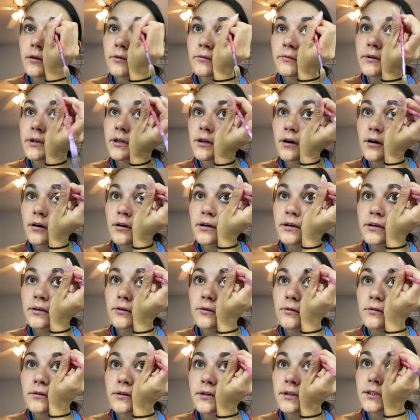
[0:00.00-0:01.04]
We are in
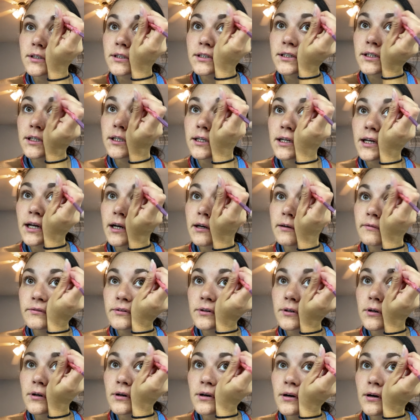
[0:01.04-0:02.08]
quarantine
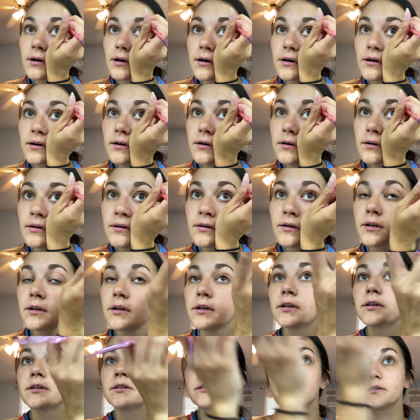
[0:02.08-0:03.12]
after all.
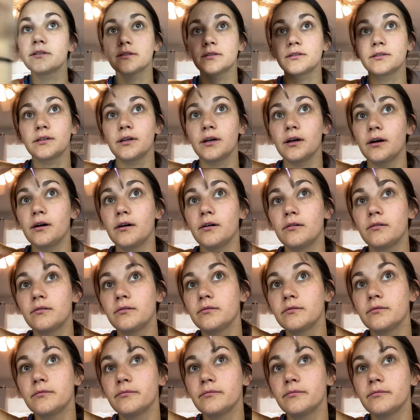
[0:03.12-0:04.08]
So,